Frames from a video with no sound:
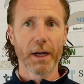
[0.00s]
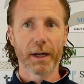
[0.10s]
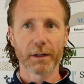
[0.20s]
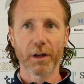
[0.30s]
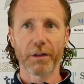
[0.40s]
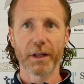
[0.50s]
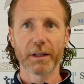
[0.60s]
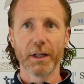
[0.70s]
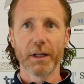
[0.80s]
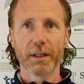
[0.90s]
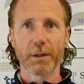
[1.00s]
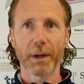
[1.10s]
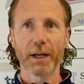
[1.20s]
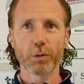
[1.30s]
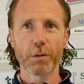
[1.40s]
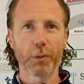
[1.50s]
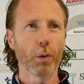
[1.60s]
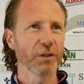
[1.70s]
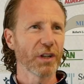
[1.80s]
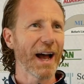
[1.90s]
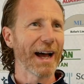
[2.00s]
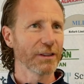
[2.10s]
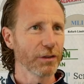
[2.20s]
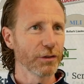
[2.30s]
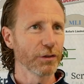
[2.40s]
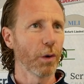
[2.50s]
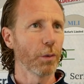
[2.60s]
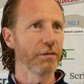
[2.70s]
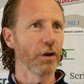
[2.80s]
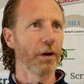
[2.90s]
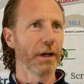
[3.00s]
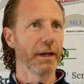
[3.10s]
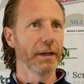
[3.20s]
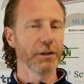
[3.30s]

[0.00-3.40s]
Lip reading: I think the players we brought are to add to what we've got here.